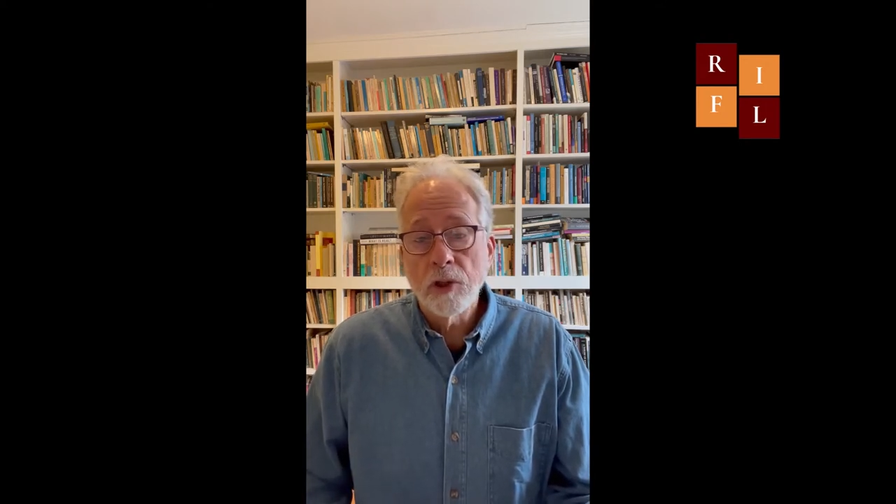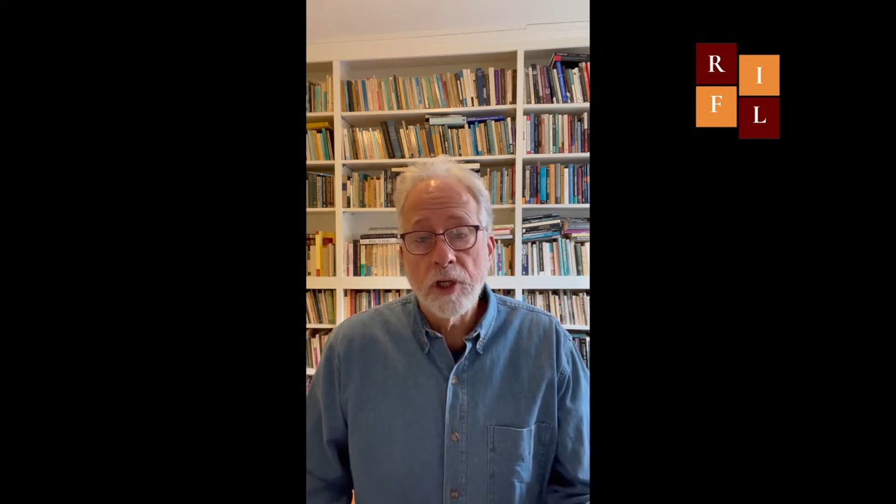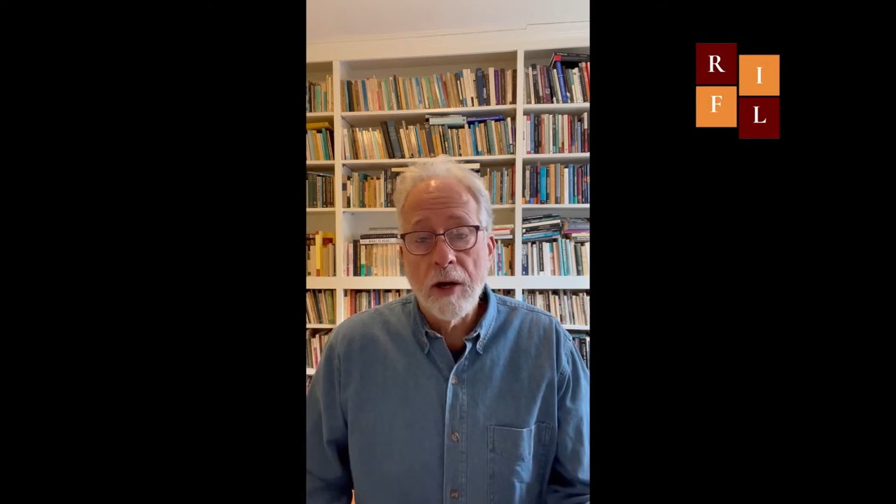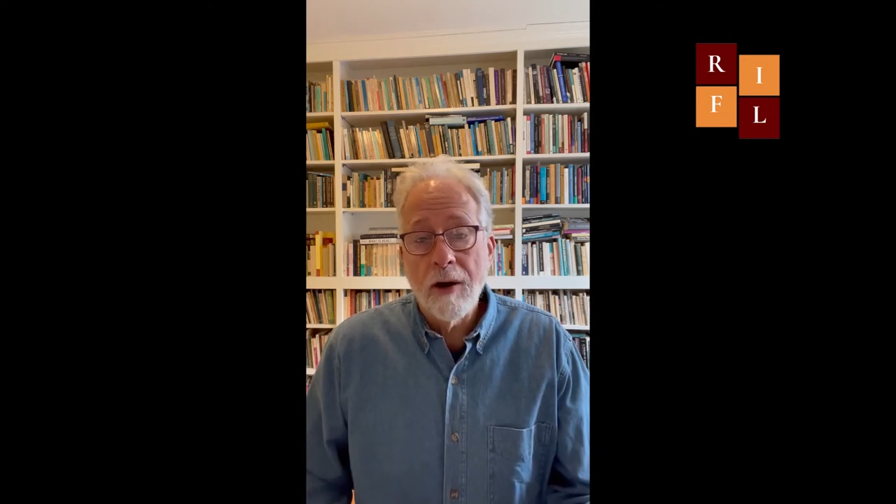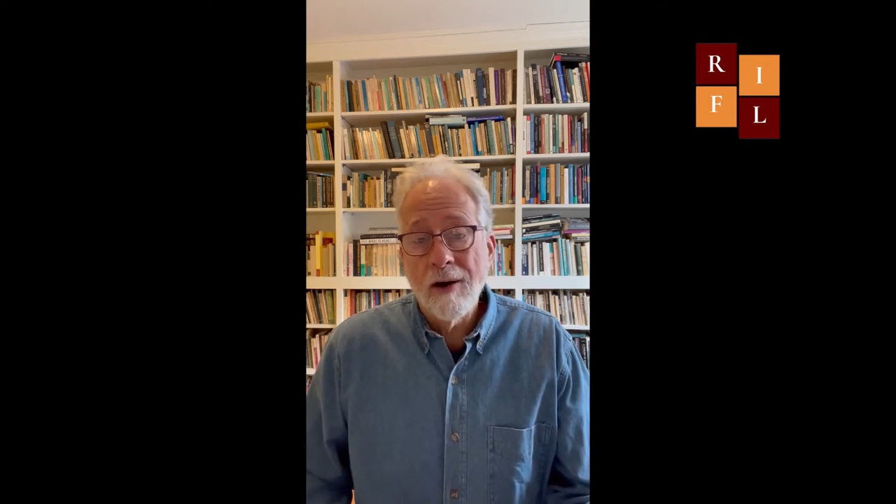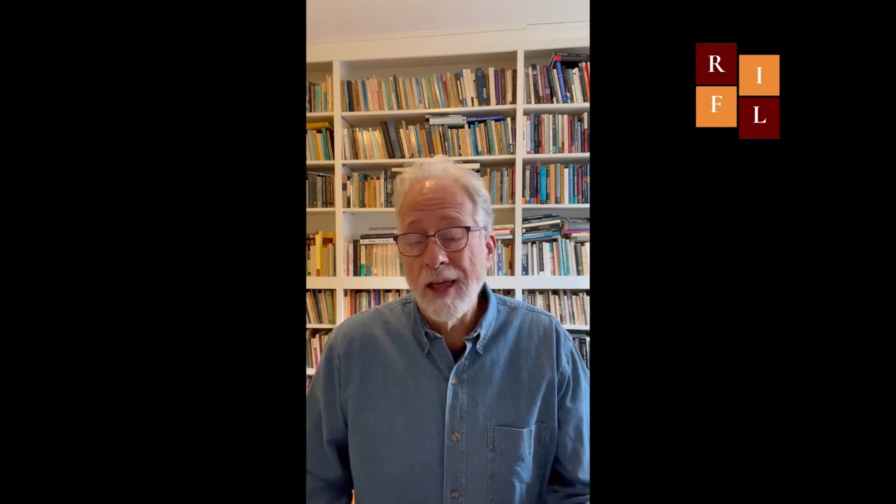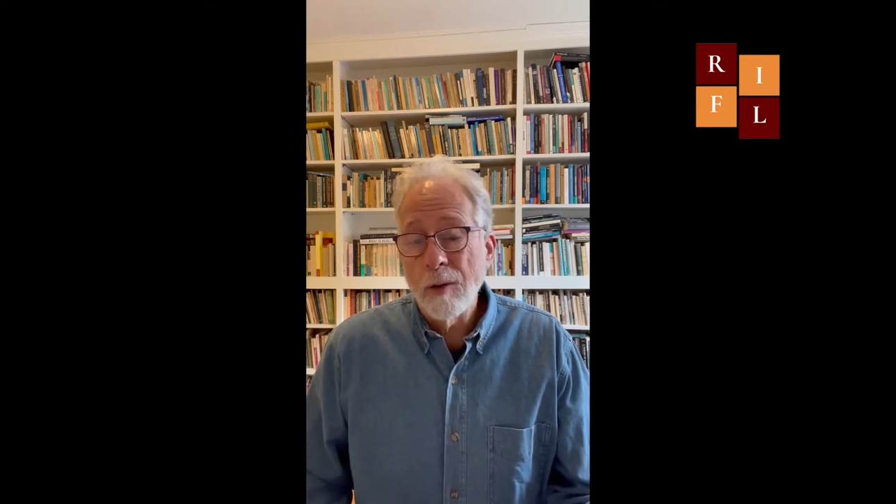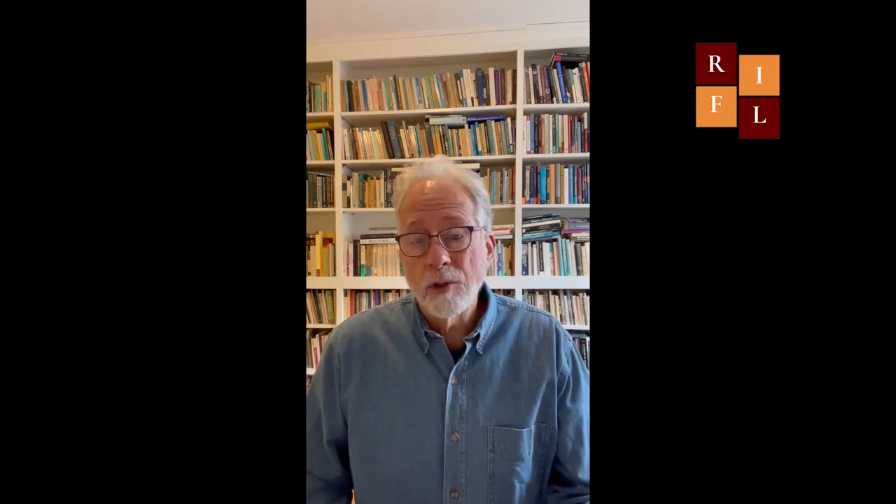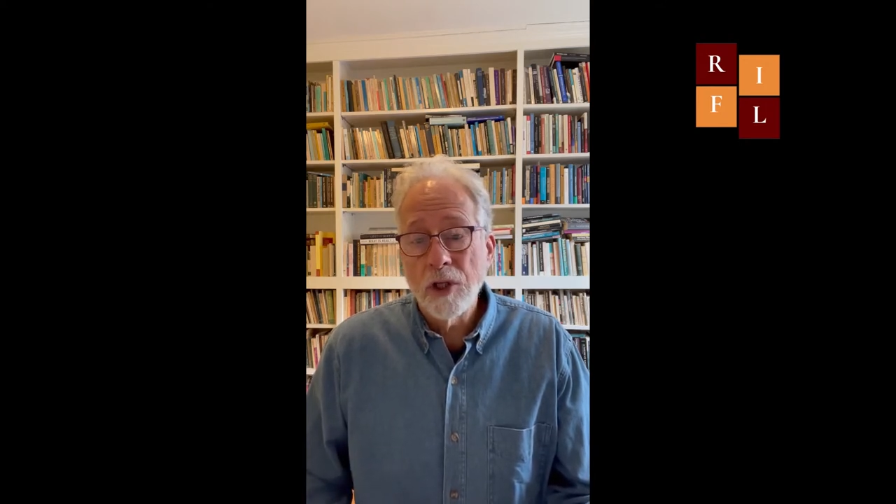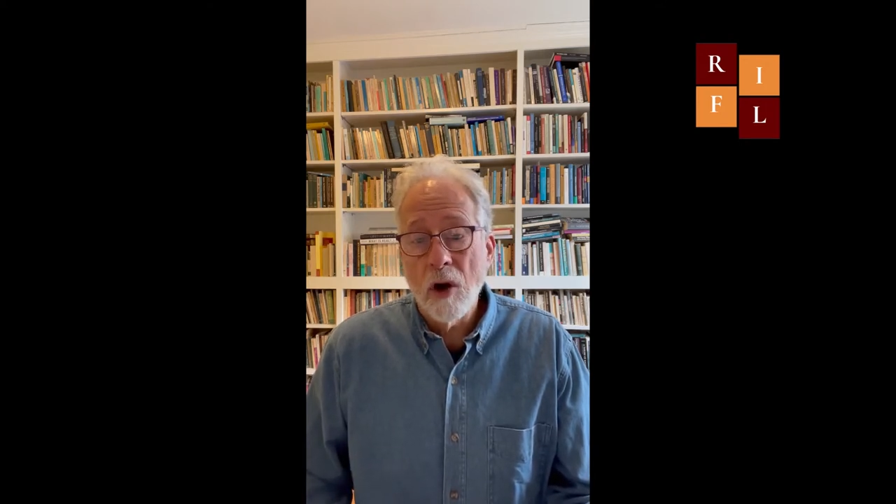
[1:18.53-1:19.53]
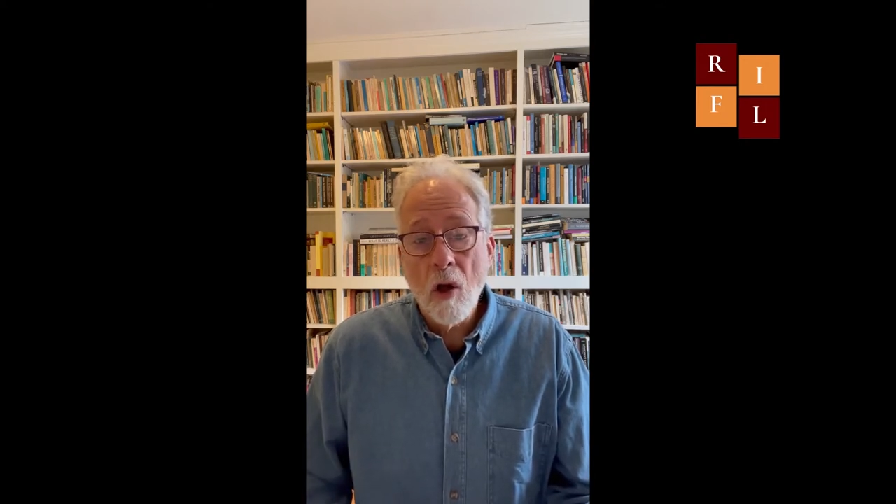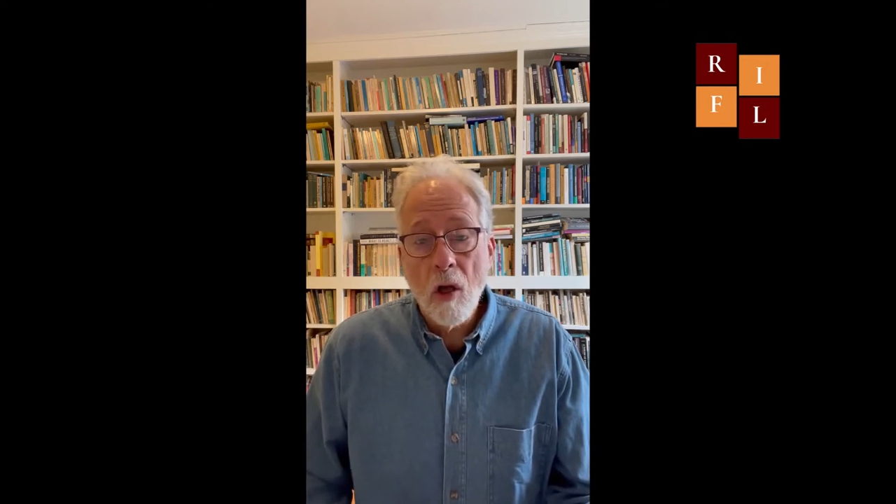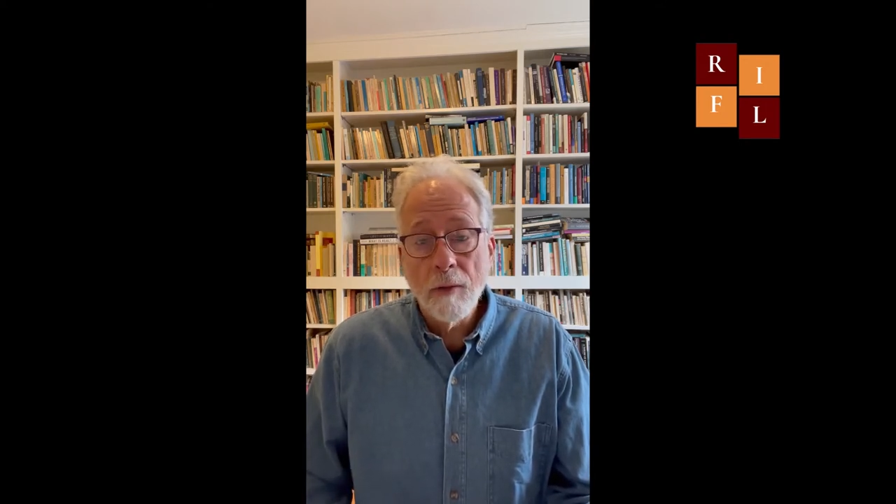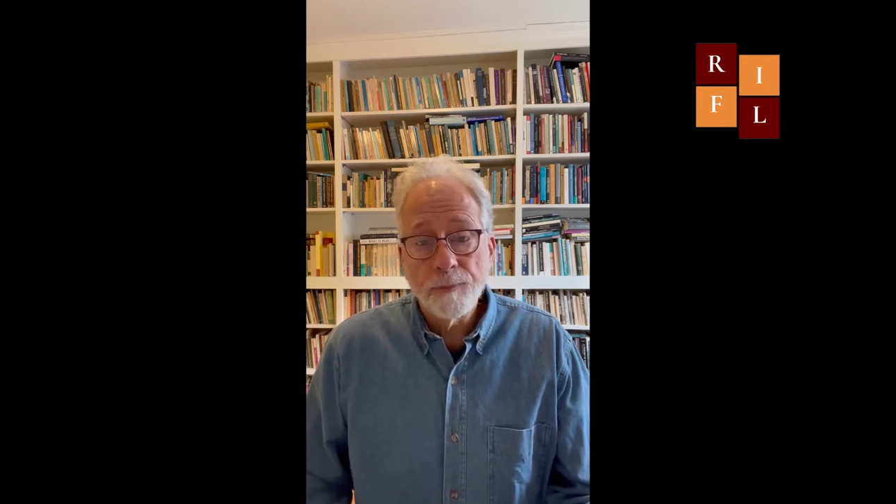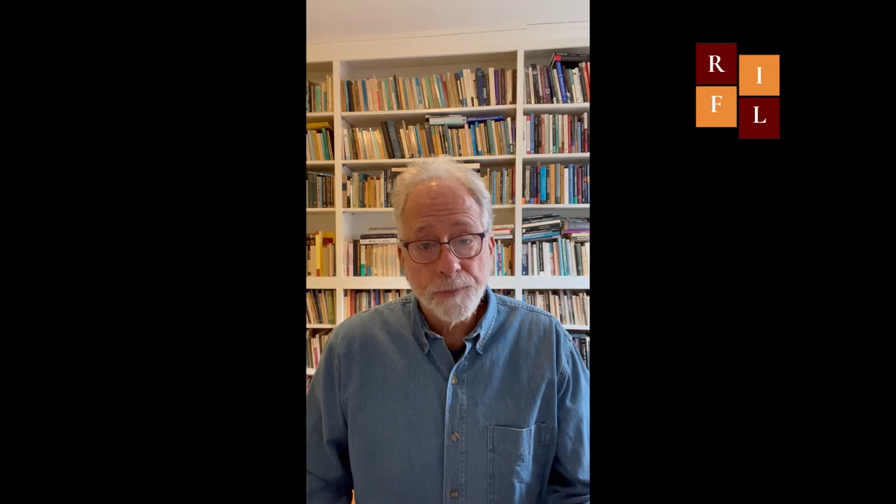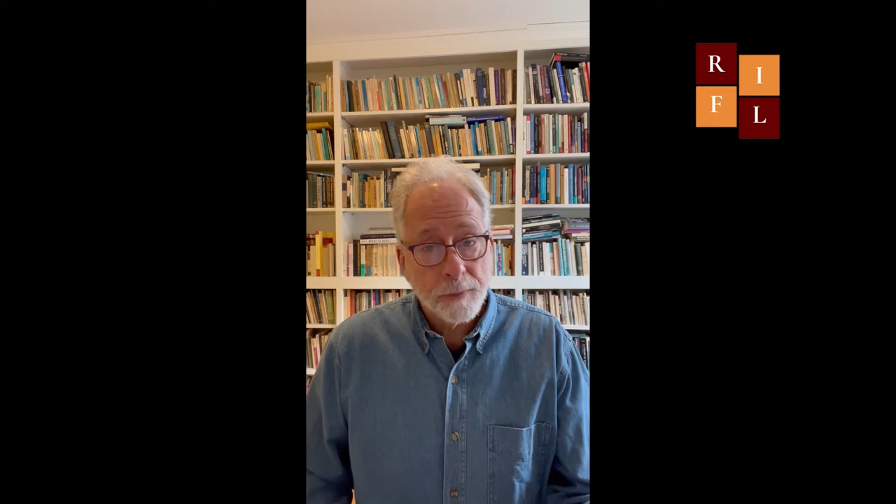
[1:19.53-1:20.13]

share our language at all